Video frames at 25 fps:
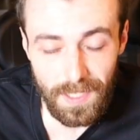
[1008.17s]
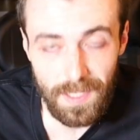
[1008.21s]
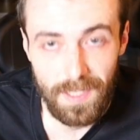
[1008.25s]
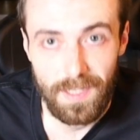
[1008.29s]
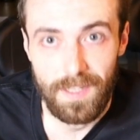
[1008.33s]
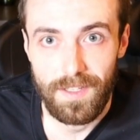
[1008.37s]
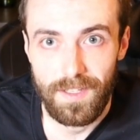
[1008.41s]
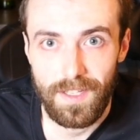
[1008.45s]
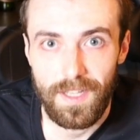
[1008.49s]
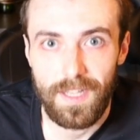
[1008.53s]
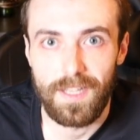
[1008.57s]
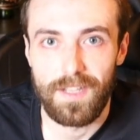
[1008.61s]
Yeah,
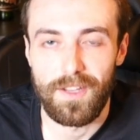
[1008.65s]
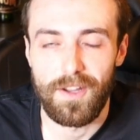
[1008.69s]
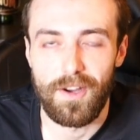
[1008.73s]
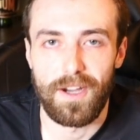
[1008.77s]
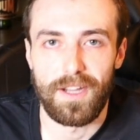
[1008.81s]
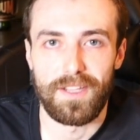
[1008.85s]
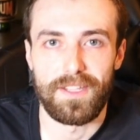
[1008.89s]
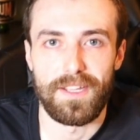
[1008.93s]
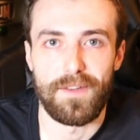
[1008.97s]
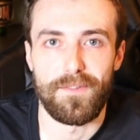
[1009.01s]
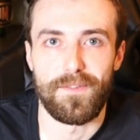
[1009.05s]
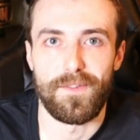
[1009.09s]
yeah, no,
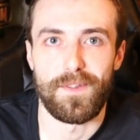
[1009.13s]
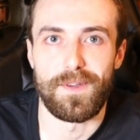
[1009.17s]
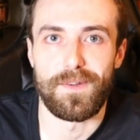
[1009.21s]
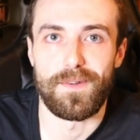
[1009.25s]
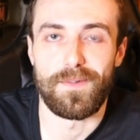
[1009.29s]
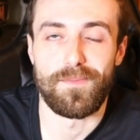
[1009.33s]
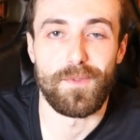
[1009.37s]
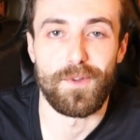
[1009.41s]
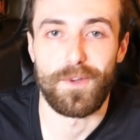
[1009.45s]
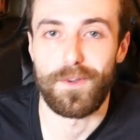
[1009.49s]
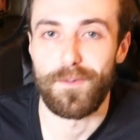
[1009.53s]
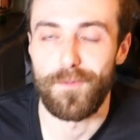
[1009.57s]
I definitely
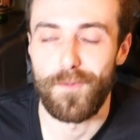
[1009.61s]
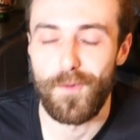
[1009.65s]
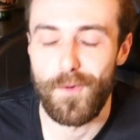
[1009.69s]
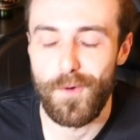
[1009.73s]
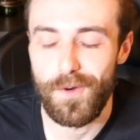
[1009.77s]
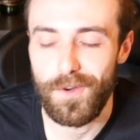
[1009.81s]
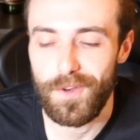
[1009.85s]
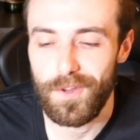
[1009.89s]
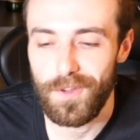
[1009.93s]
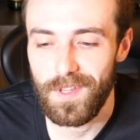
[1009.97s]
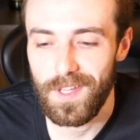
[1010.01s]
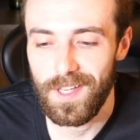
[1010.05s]
am looking
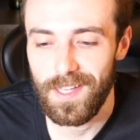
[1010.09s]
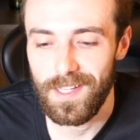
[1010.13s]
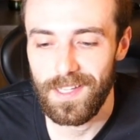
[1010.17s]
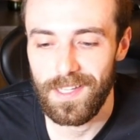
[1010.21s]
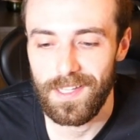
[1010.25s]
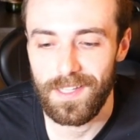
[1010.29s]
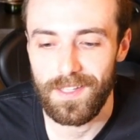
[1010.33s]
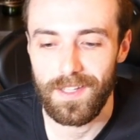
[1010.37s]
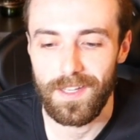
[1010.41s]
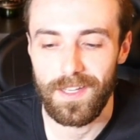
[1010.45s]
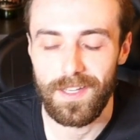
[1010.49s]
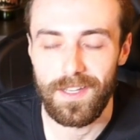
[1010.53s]
forward to that.
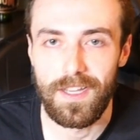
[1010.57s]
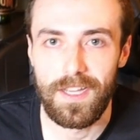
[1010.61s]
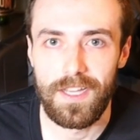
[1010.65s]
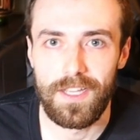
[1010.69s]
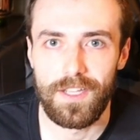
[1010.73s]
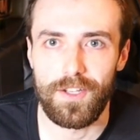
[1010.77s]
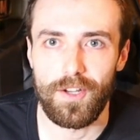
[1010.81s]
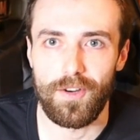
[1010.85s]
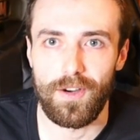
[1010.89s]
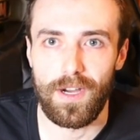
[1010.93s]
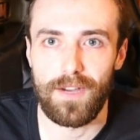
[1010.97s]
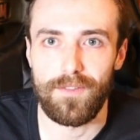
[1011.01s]
And
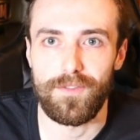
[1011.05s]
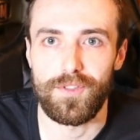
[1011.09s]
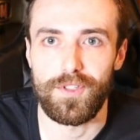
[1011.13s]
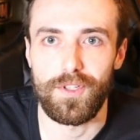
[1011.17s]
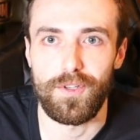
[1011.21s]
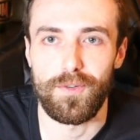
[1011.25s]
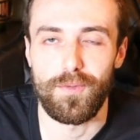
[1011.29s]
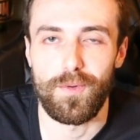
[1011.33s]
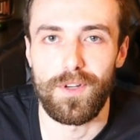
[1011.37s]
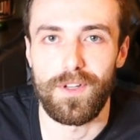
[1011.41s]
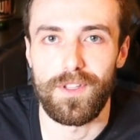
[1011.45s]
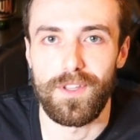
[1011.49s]

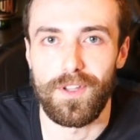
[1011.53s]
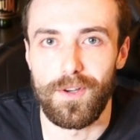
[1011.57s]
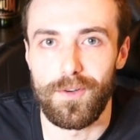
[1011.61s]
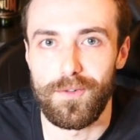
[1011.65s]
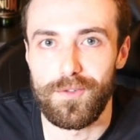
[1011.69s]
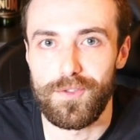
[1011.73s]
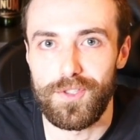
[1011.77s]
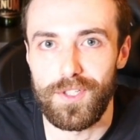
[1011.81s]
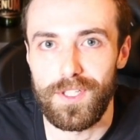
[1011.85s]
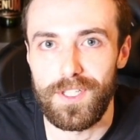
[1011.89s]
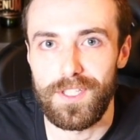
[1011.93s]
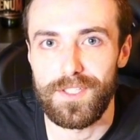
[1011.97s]
obviously you're one of the
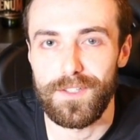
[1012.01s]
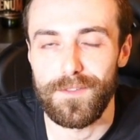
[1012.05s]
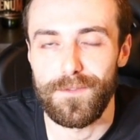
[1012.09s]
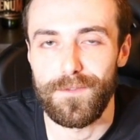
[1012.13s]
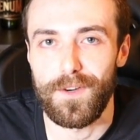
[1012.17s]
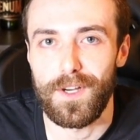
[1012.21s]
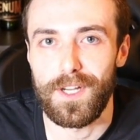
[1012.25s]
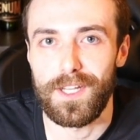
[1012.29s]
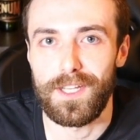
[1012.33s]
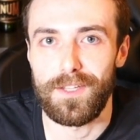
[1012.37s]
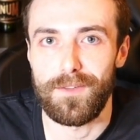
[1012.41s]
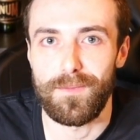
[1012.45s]
OGs of
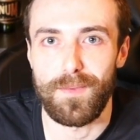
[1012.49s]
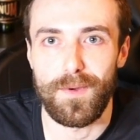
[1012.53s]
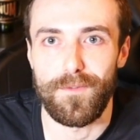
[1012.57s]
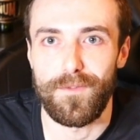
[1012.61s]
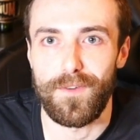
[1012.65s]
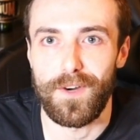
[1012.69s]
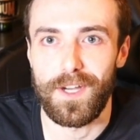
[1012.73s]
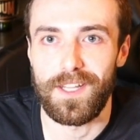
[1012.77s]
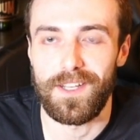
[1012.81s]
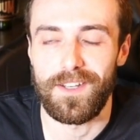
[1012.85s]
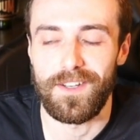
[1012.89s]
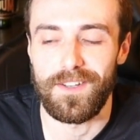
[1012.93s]
fighting. You've been
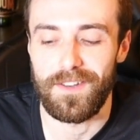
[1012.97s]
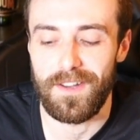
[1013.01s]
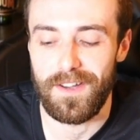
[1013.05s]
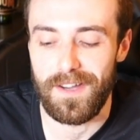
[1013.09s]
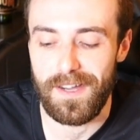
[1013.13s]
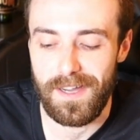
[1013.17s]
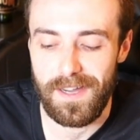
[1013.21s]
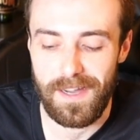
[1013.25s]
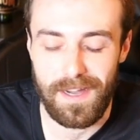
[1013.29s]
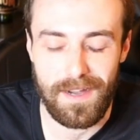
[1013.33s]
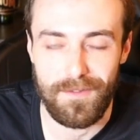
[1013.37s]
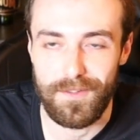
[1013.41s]
fighting.
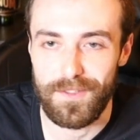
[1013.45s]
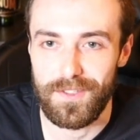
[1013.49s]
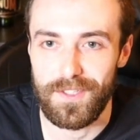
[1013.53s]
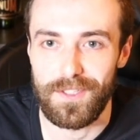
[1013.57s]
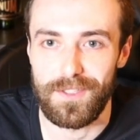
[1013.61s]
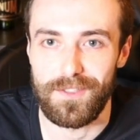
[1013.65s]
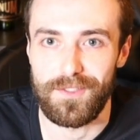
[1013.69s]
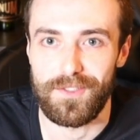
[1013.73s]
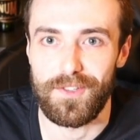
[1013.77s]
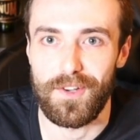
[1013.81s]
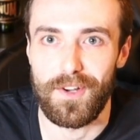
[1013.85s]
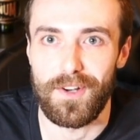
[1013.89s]

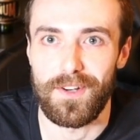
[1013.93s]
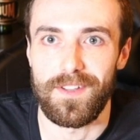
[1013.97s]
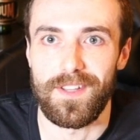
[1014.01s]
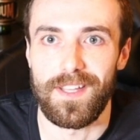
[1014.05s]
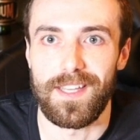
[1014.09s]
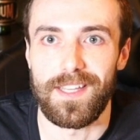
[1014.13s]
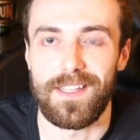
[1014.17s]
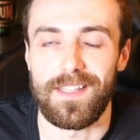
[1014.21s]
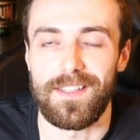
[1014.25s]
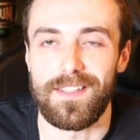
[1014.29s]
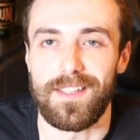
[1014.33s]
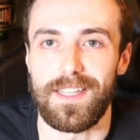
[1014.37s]
Obviously, you started
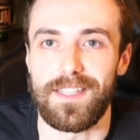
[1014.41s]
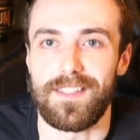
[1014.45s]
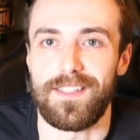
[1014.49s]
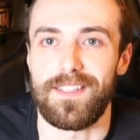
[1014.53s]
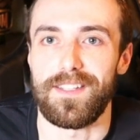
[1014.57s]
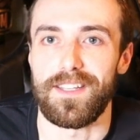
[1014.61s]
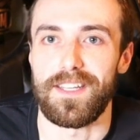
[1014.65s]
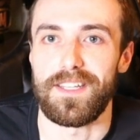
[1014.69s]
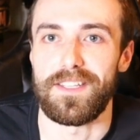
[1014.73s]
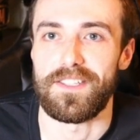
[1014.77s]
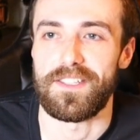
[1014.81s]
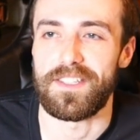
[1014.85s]
like
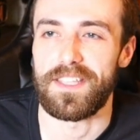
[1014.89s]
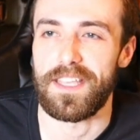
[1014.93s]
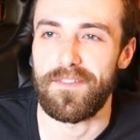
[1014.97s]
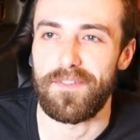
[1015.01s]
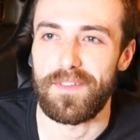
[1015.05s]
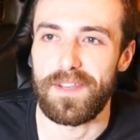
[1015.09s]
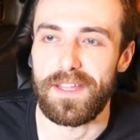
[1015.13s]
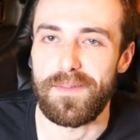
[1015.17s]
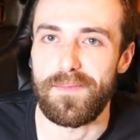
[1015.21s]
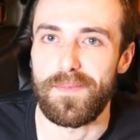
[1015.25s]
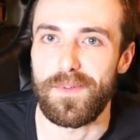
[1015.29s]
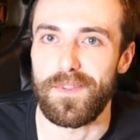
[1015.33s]

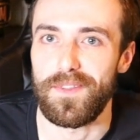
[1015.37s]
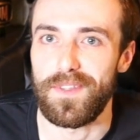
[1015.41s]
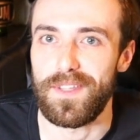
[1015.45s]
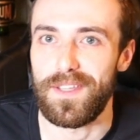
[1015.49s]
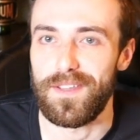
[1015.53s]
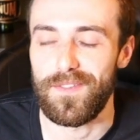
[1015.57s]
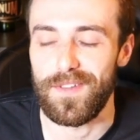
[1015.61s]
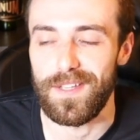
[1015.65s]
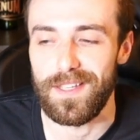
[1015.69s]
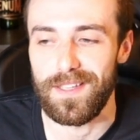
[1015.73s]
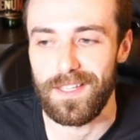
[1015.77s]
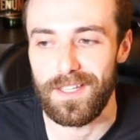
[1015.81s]
1997, I
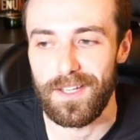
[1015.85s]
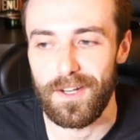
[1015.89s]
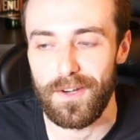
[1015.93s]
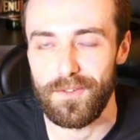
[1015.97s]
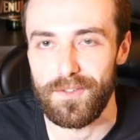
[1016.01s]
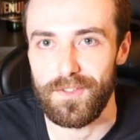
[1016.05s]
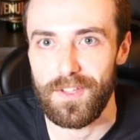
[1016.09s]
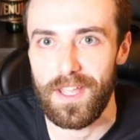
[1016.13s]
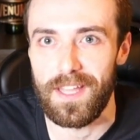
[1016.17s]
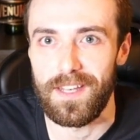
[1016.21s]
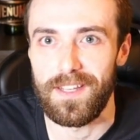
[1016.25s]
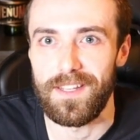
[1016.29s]
believe, and
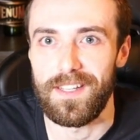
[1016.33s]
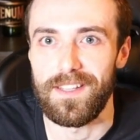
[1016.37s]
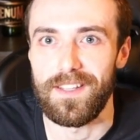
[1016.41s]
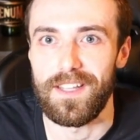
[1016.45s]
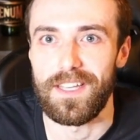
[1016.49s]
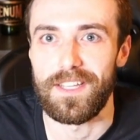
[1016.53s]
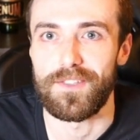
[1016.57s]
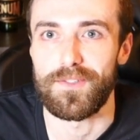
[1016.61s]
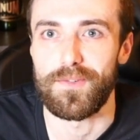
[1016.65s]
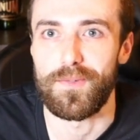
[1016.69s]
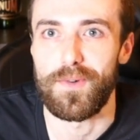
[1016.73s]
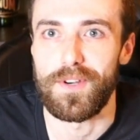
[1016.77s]
ended in
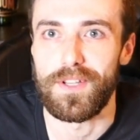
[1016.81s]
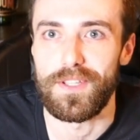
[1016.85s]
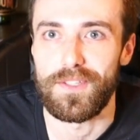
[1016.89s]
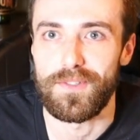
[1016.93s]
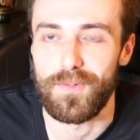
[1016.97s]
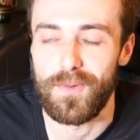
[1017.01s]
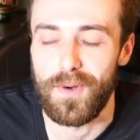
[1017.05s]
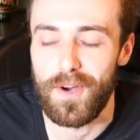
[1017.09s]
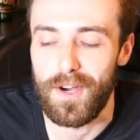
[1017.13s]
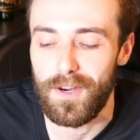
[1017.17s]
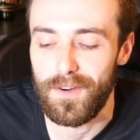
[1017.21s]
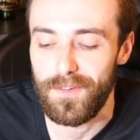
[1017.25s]
like
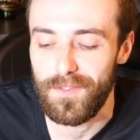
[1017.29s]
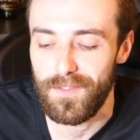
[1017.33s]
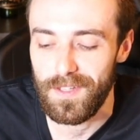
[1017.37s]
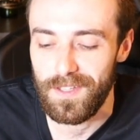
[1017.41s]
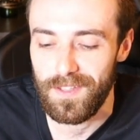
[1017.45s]
2012.